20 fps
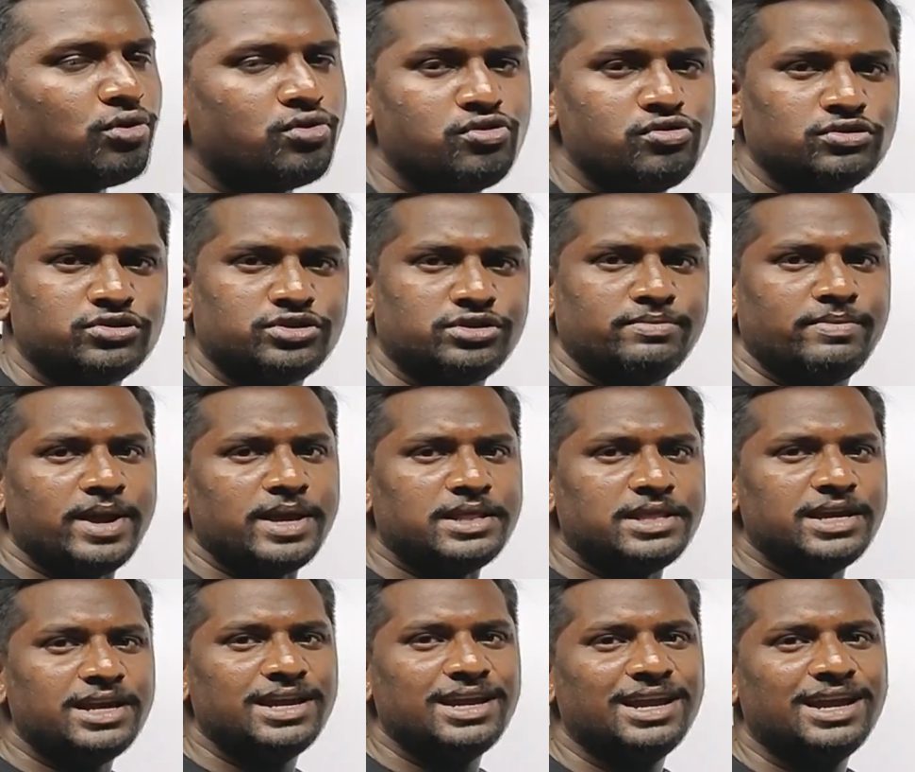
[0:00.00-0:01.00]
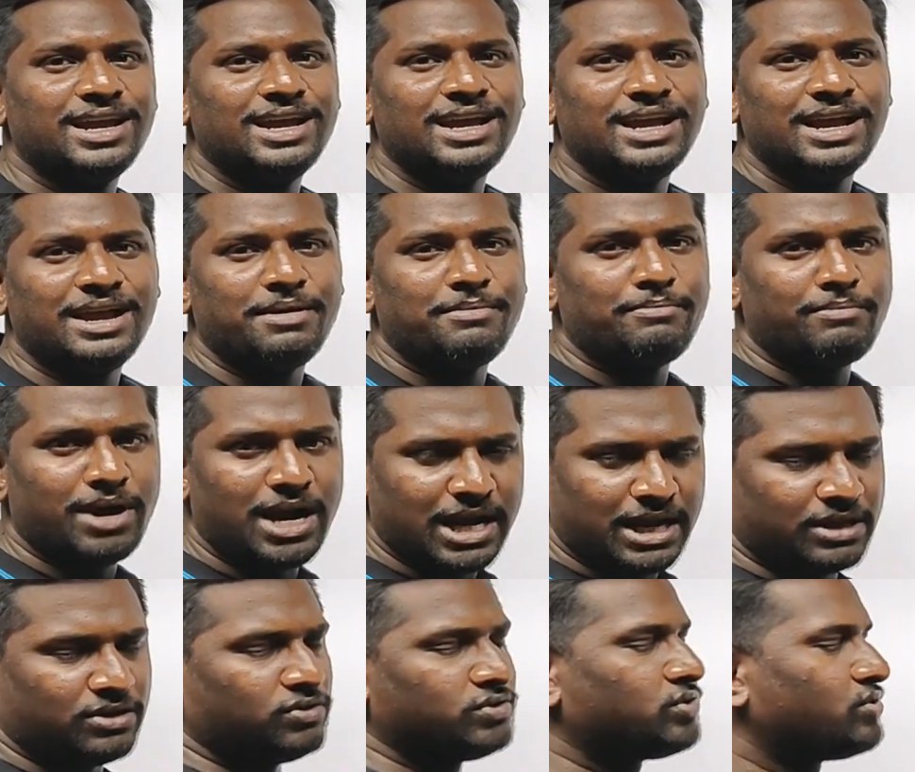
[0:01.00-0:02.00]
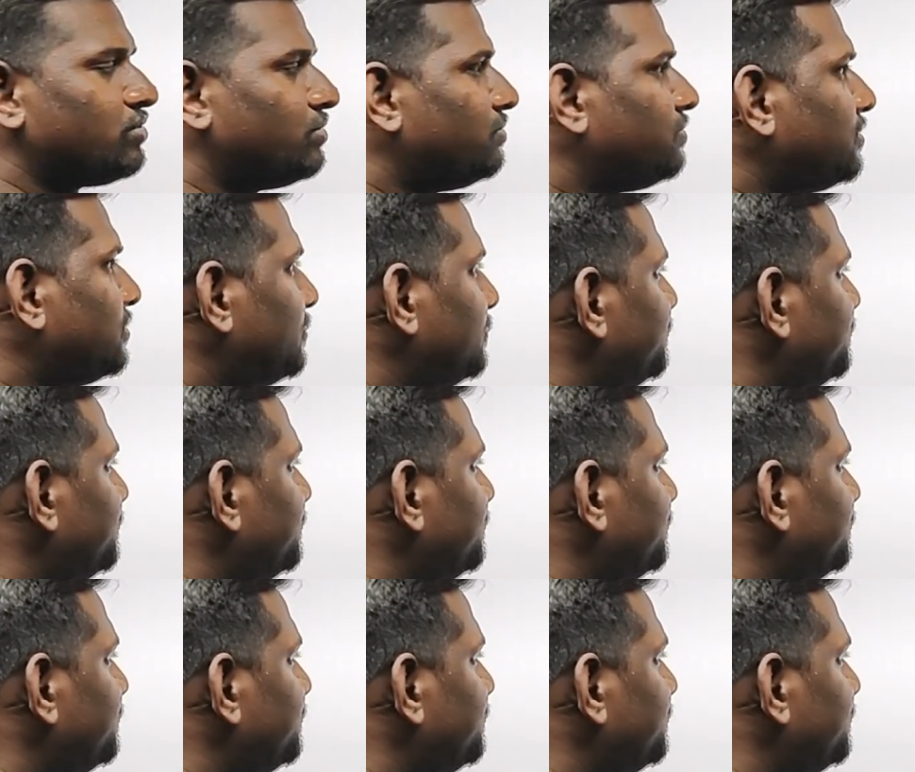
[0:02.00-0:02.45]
produced by the microscope.